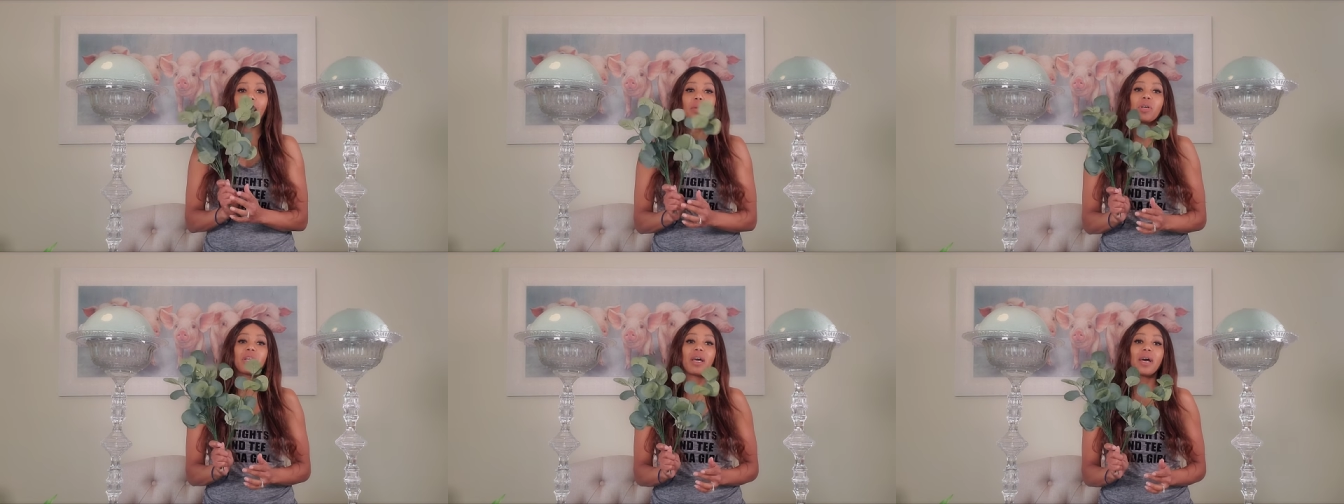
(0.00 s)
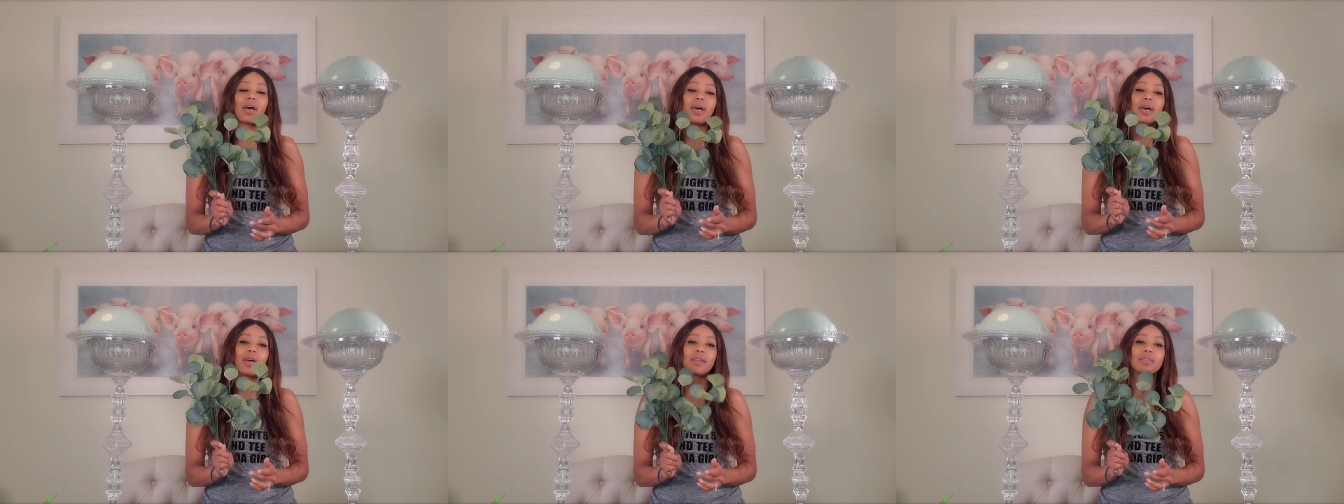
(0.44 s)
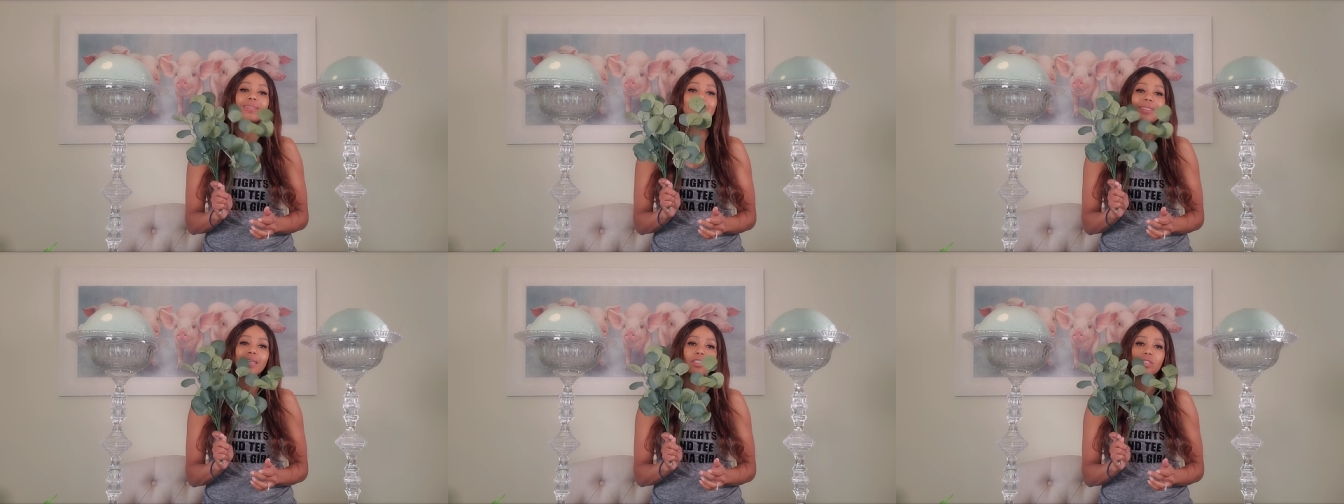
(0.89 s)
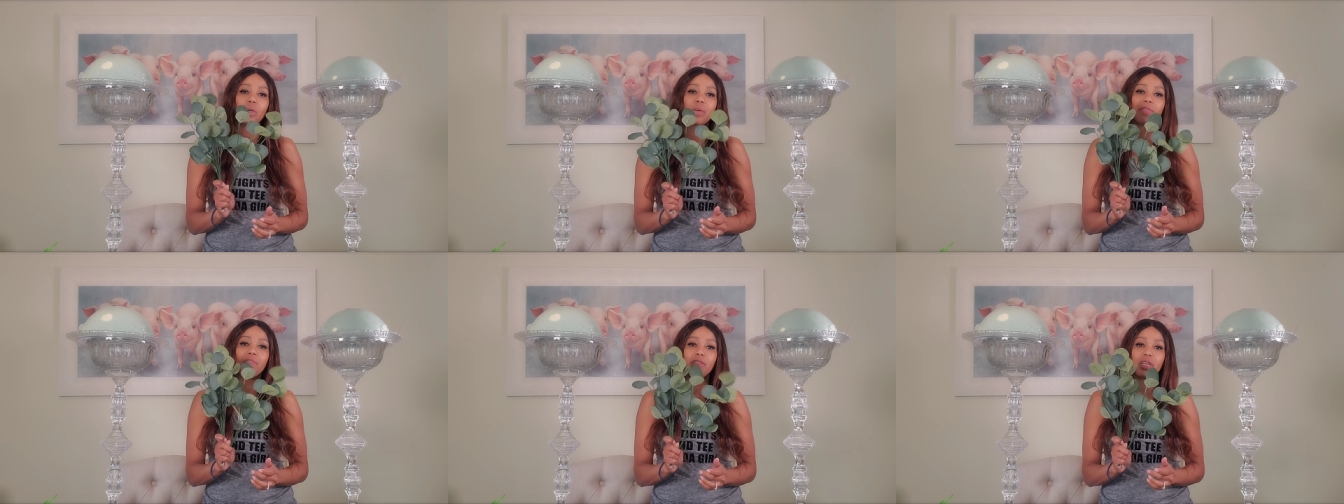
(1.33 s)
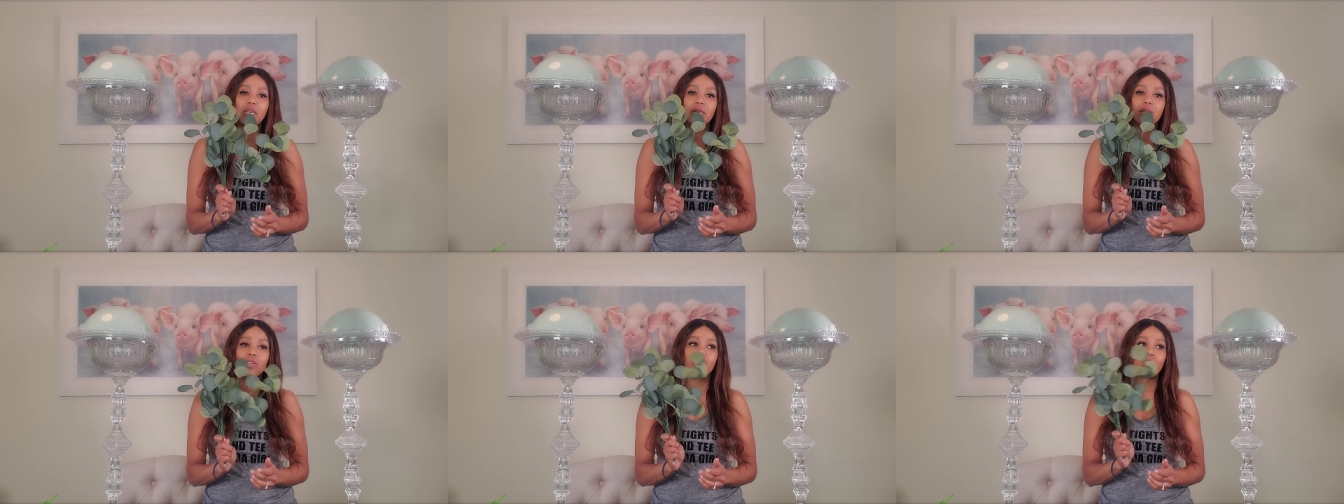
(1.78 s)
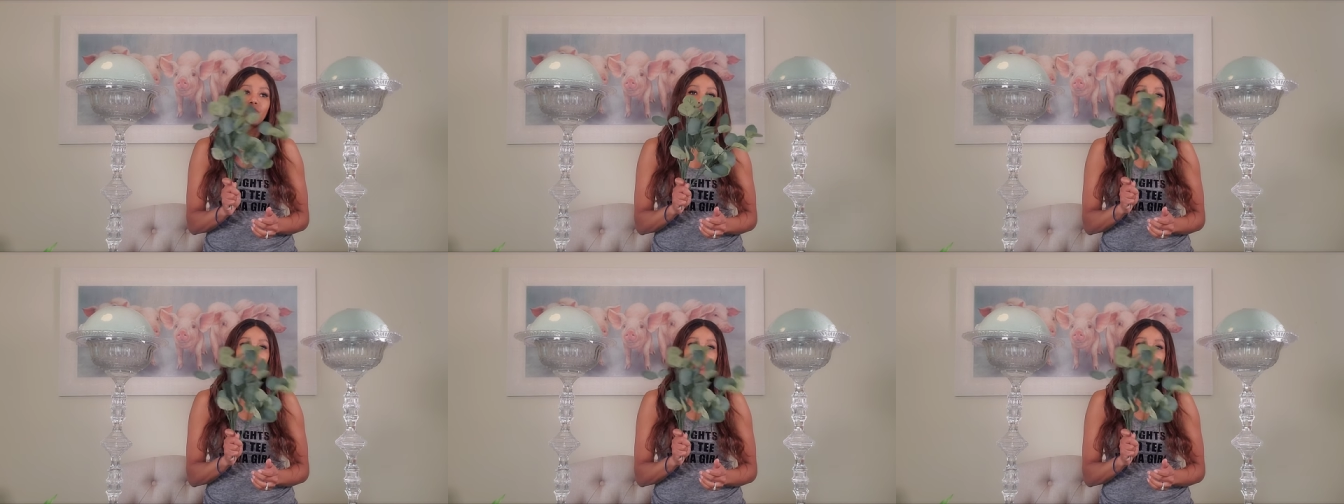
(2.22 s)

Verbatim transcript: I'm gonna add six of these to